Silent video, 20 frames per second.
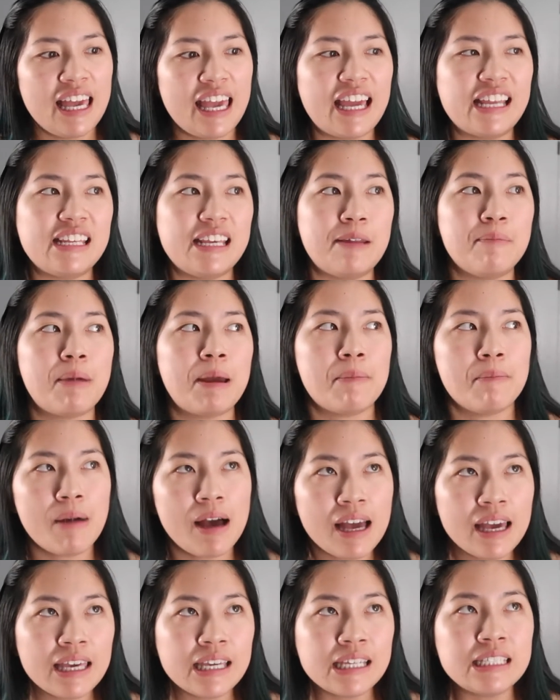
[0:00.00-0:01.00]
and in my
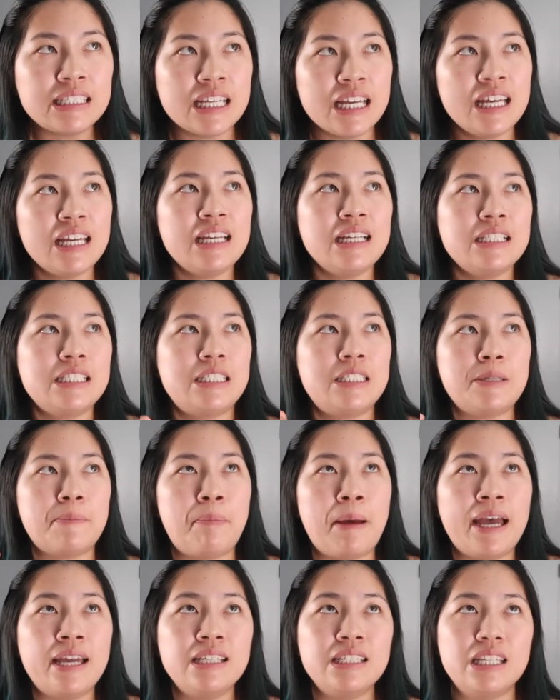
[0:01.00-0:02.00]
mind,
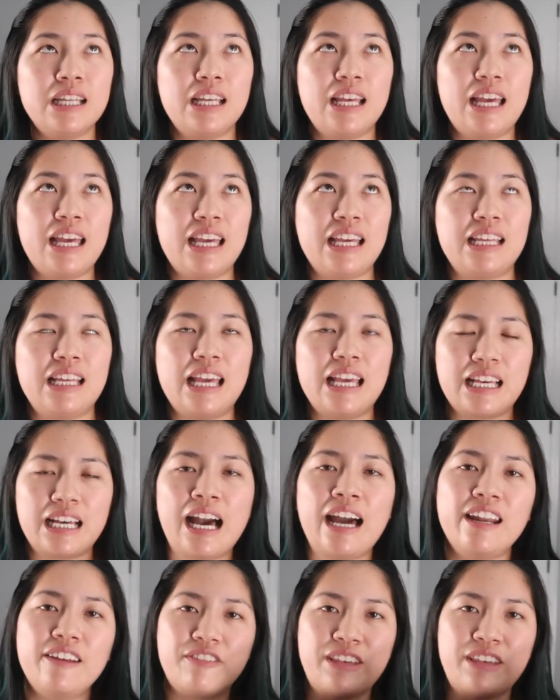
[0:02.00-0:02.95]
it kind